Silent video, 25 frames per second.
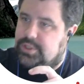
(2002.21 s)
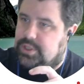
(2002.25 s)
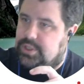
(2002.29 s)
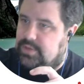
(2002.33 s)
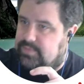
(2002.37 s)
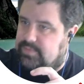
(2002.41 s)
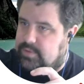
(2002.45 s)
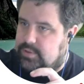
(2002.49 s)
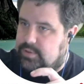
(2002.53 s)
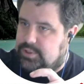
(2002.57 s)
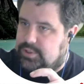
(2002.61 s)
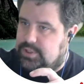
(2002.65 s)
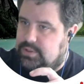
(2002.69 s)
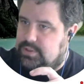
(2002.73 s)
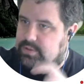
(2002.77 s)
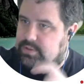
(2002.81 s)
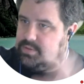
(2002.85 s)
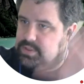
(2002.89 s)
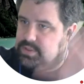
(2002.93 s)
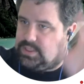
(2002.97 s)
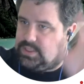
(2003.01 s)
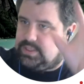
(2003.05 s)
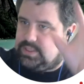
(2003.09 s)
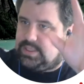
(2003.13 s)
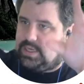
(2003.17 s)
conversion,
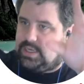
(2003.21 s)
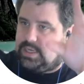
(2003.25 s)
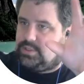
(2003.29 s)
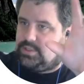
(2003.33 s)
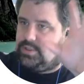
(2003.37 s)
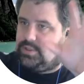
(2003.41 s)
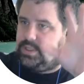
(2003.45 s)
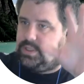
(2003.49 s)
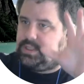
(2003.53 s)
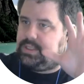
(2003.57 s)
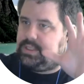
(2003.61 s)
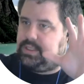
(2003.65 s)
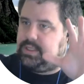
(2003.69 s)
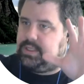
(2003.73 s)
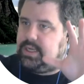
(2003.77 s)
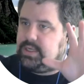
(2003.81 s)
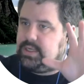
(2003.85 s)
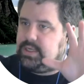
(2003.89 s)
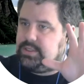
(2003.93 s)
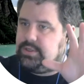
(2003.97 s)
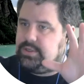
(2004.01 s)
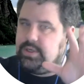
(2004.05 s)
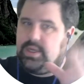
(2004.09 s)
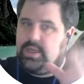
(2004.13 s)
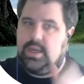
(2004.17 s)
syntax tree to syntax
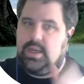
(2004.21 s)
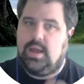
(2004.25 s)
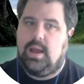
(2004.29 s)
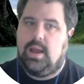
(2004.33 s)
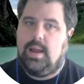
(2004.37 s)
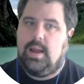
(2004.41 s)
tree.